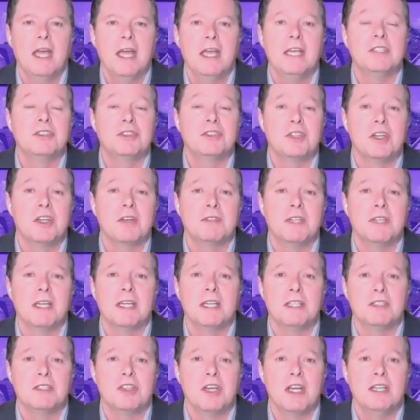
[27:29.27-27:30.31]
is
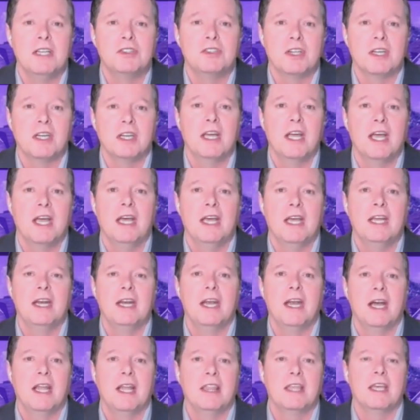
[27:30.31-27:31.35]
shifting and changing, and
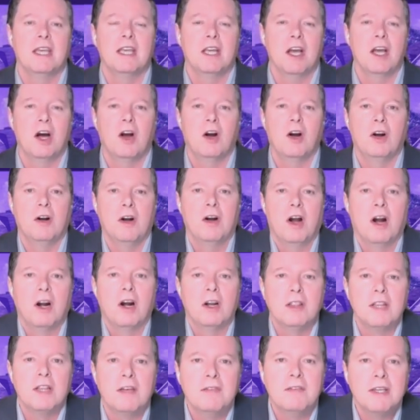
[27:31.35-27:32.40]
I think our our
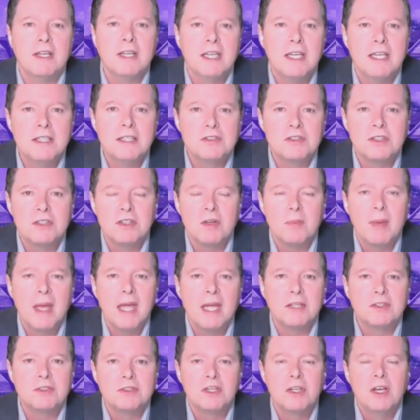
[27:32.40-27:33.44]
living needs and
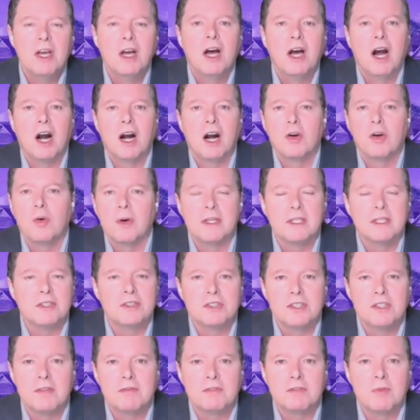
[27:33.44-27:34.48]
demands are going to
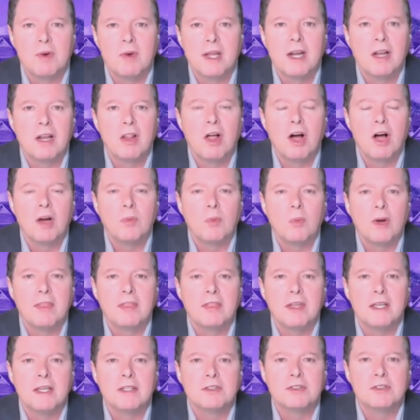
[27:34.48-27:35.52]
shift right along with
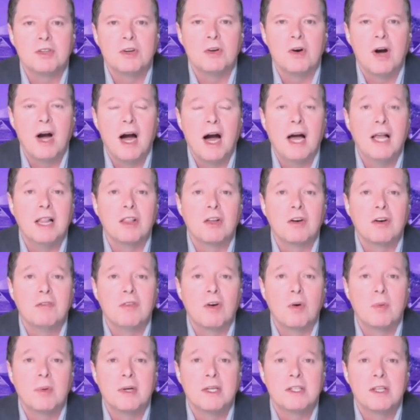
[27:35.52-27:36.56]
it. So I uh, look I,
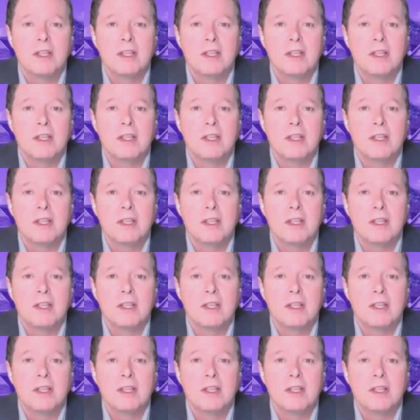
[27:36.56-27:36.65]
forward